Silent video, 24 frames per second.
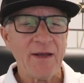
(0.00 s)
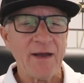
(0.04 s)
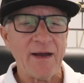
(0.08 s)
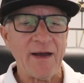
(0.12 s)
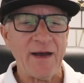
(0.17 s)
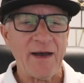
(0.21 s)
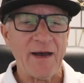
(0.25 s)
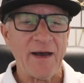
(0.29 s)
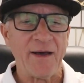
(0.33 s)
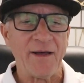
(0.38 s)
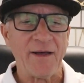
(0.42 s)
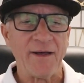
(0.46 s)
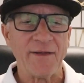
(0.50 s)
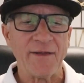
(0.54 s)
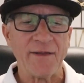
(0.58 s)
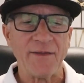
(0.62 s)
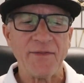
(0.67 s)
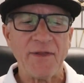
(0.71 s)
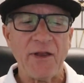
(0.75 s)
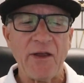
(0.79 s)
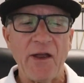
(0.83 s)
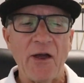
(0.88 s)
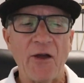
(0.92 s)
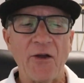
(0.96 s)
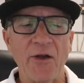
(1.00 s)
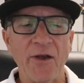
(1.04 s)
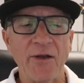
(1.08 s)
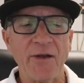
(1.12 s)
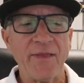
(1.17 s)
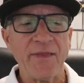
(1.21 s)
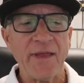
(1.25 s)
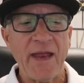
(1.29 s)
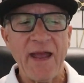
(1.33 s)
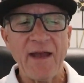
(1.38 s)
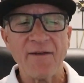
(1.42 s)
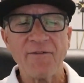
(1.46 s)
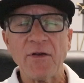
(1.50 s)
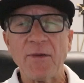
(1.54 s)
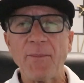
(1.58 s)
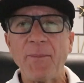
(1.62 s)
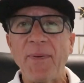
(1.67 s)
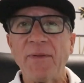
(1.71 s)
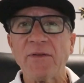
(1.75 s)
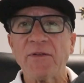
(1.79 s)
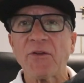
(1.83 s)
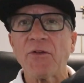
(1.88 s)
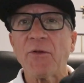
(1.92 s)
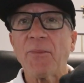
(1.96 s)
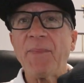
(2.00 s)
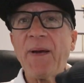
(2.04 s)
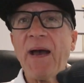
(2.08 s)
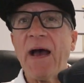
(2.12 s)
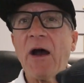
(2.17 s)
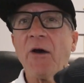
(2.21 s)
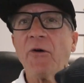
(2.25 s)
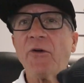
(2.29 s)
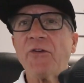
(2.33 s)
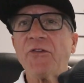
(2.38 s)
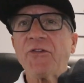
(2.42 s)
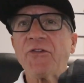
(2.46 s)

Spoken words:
They have a little power